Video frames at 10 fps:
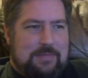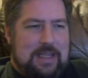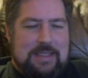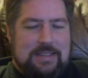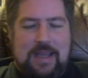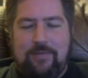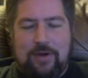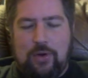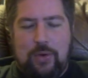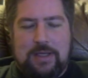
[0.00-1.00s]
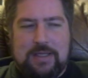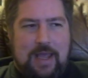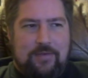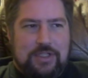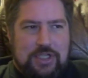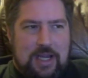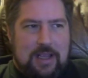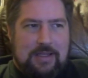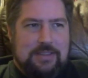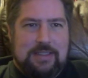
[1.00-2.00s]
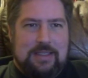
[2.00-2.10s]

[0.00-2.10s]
he's never going to have a chance.